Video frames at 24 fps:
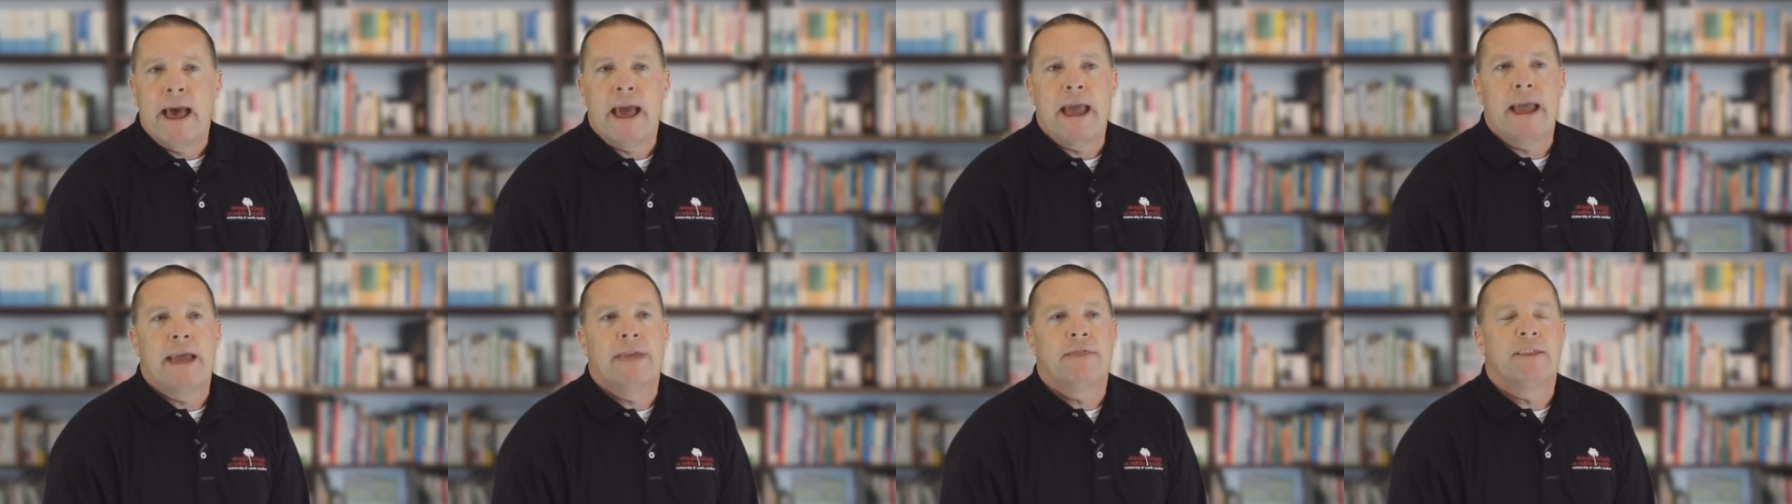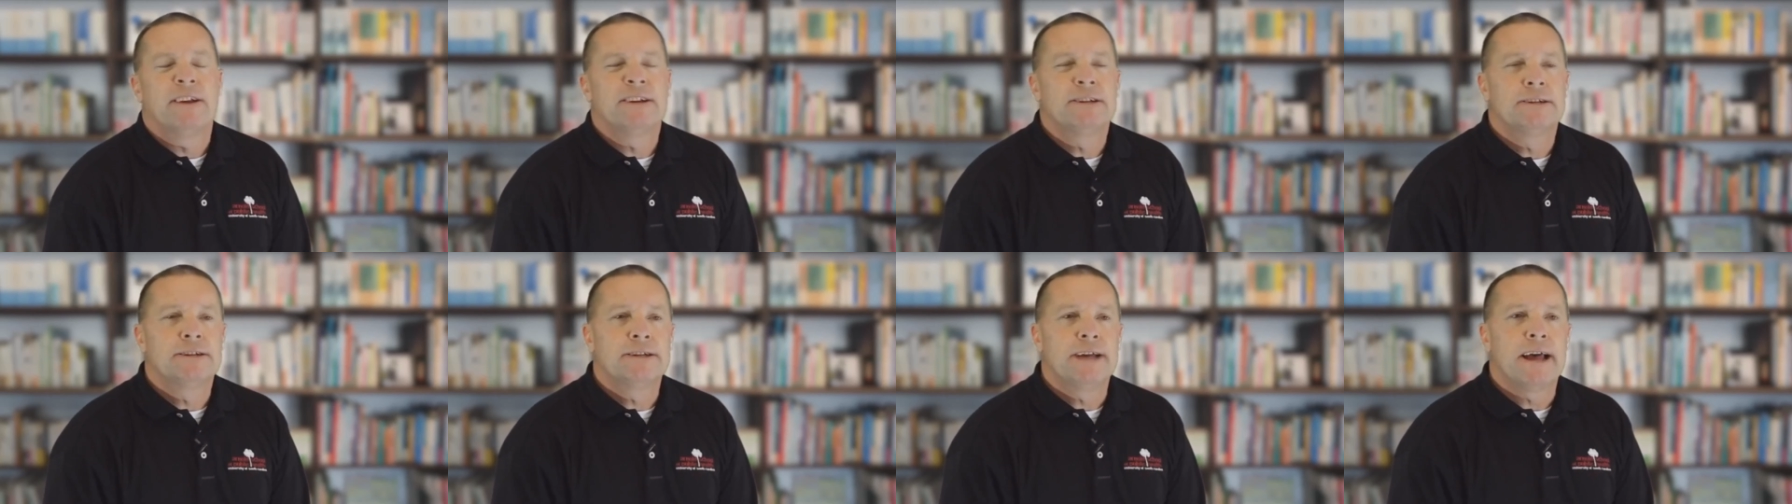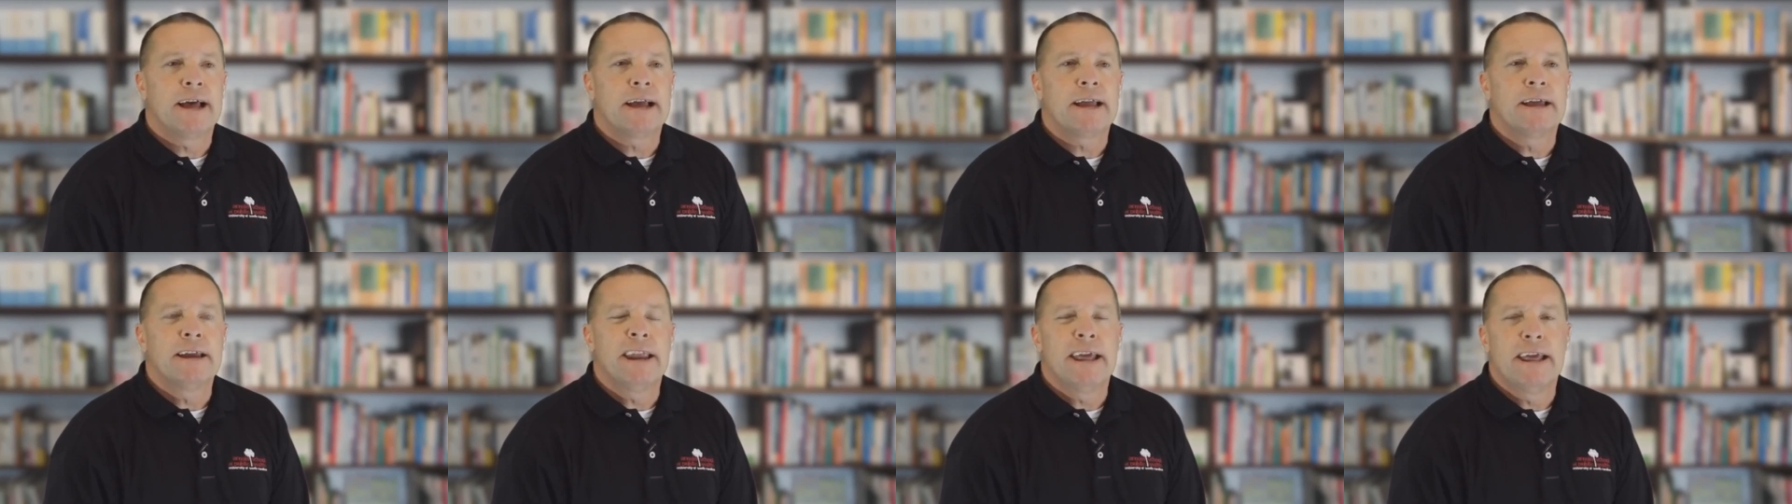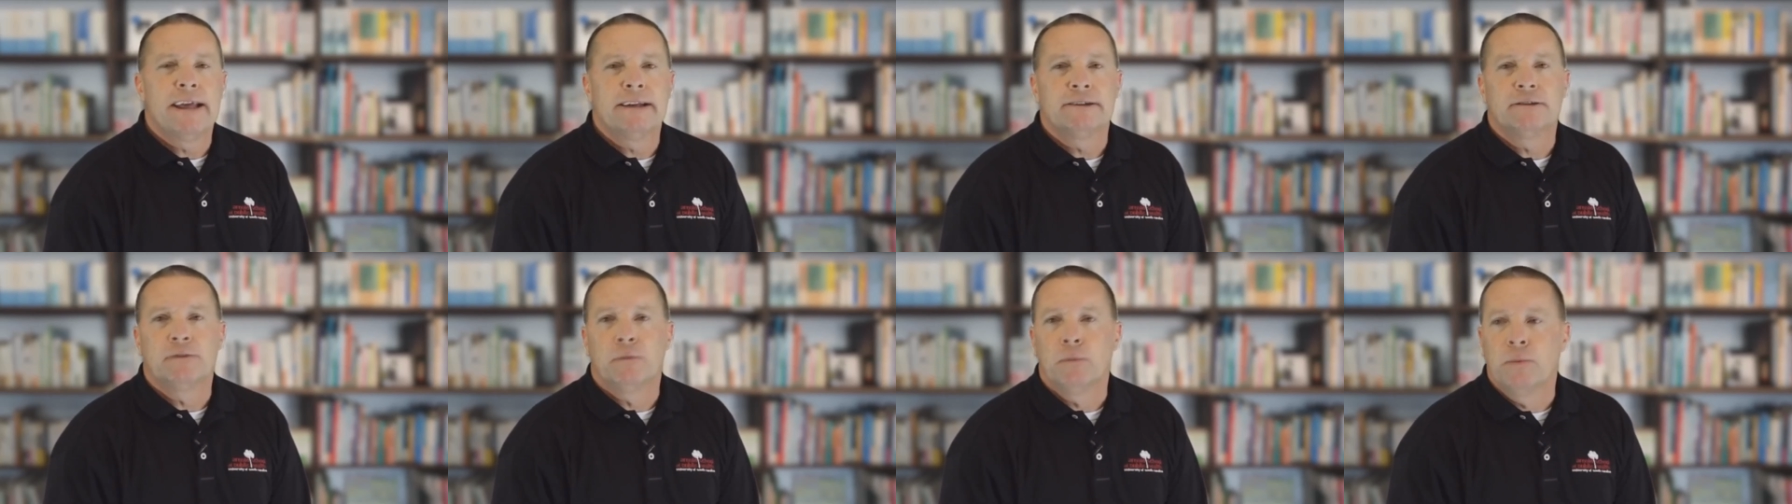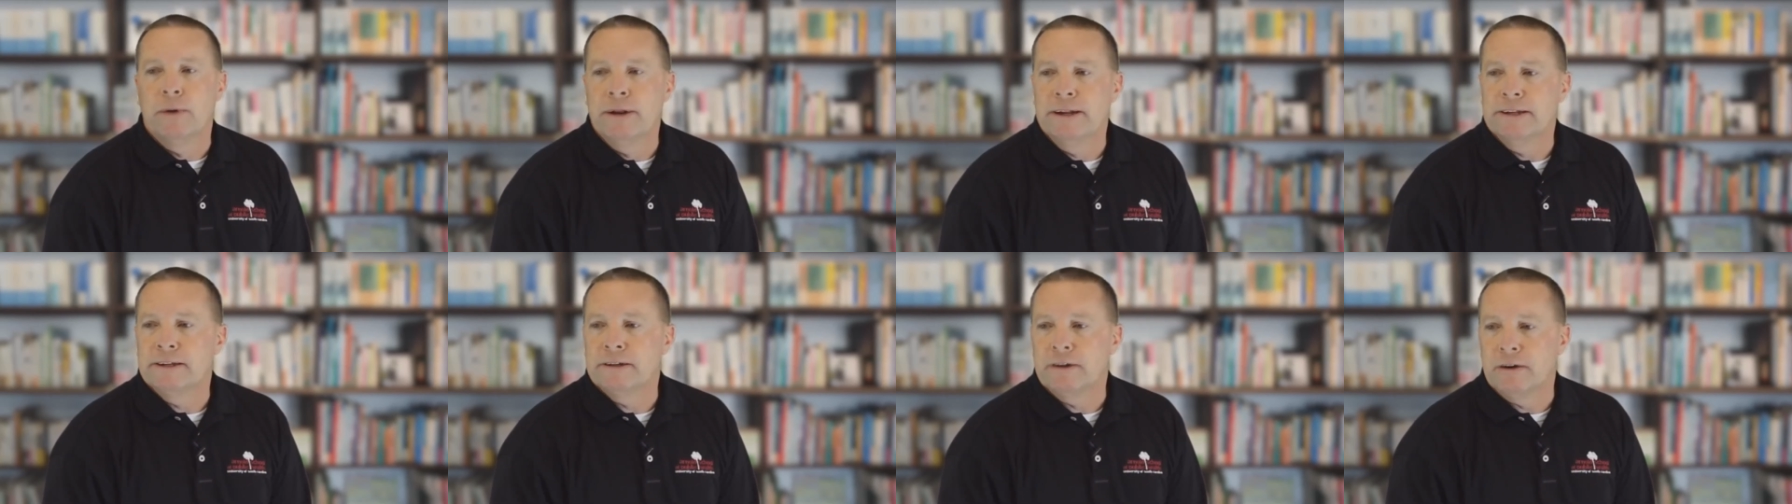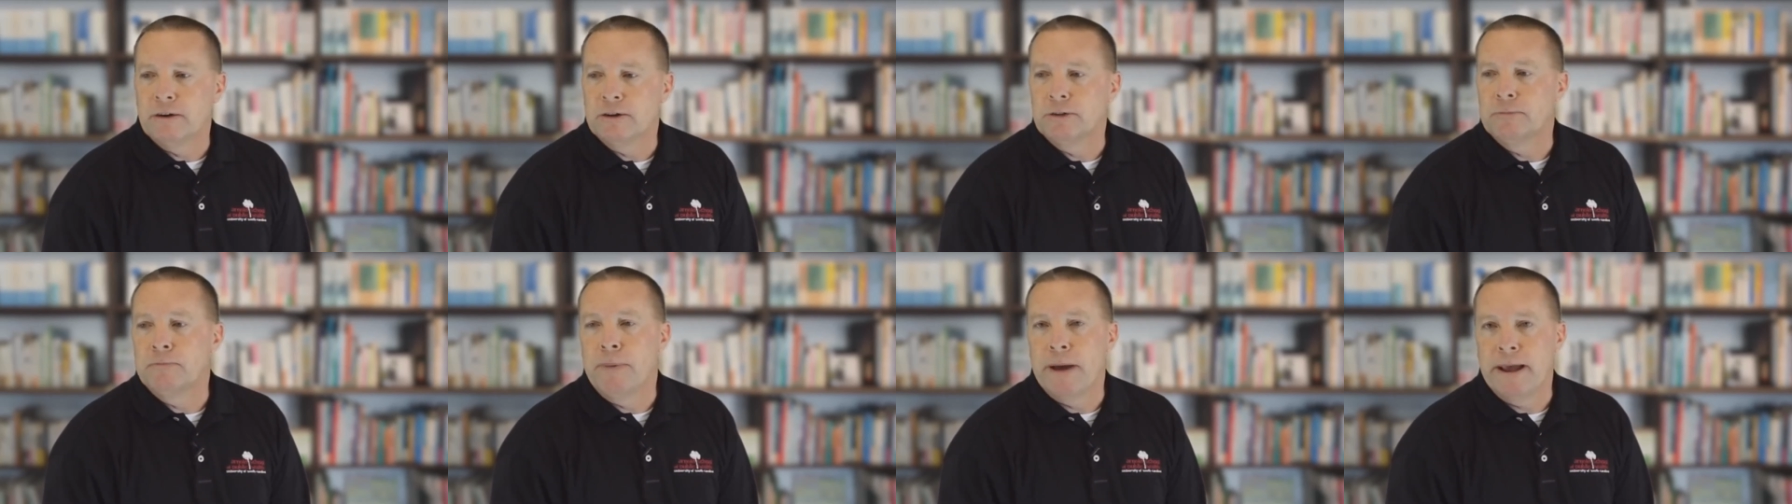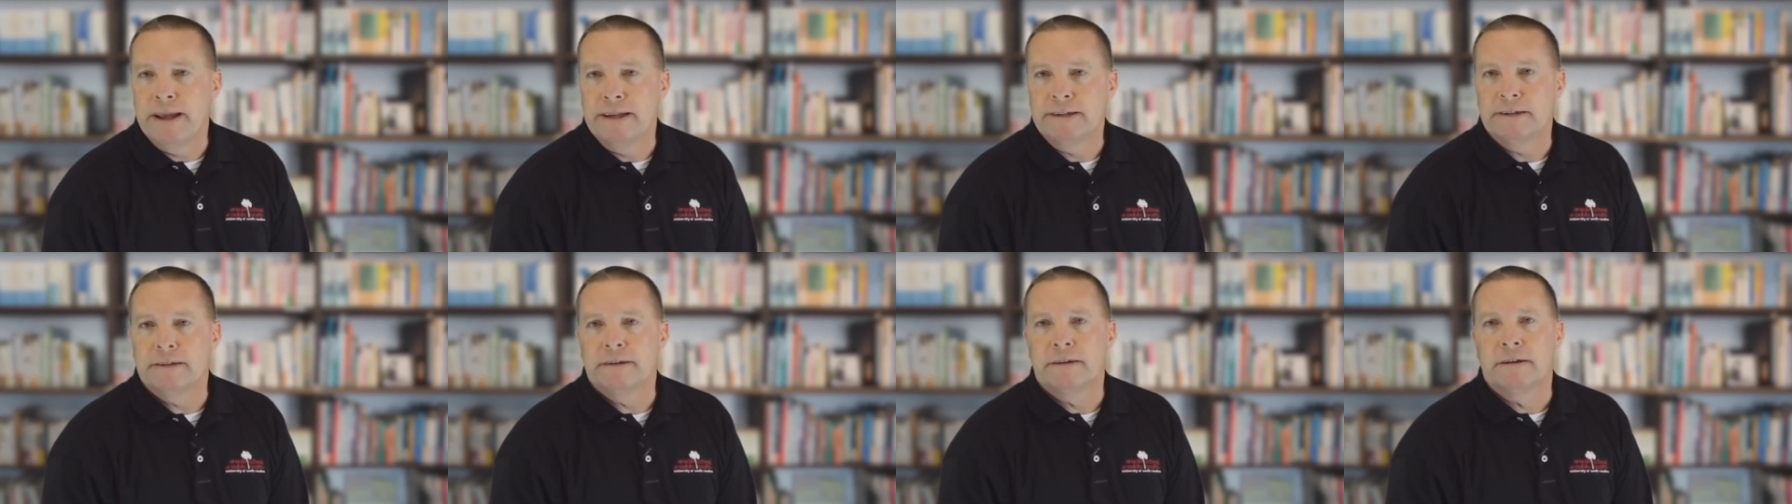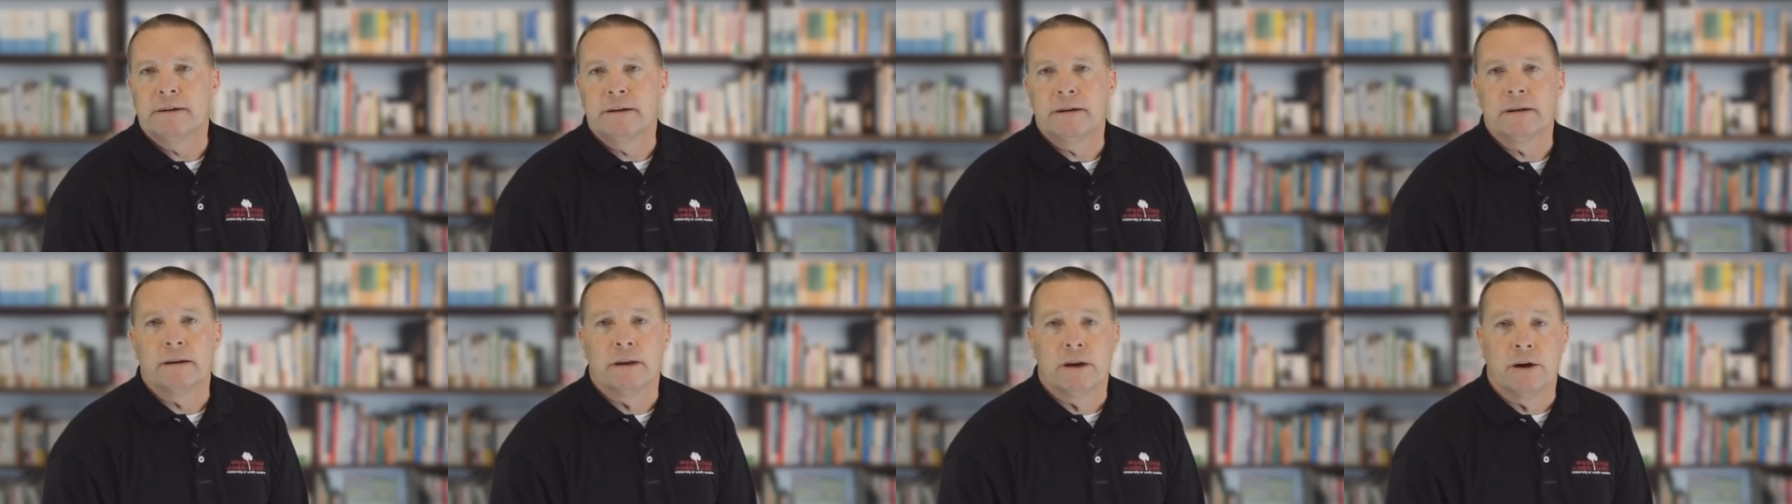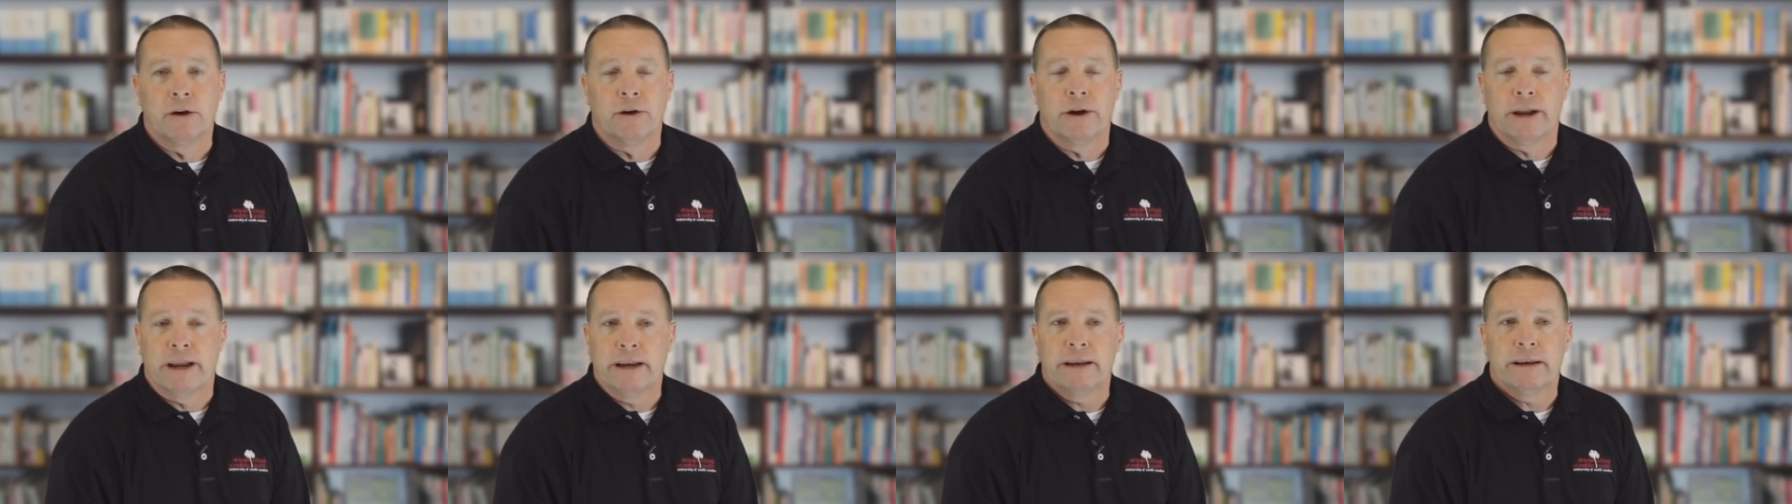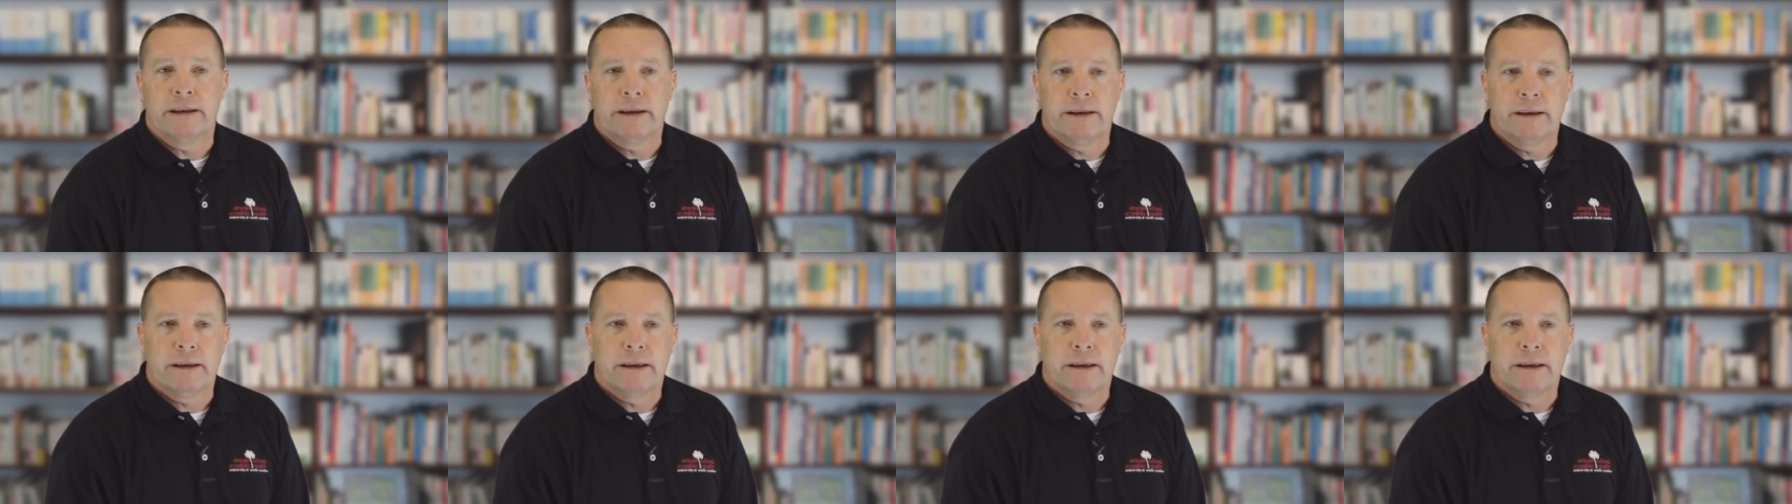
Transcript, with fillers: and the second is research based learning.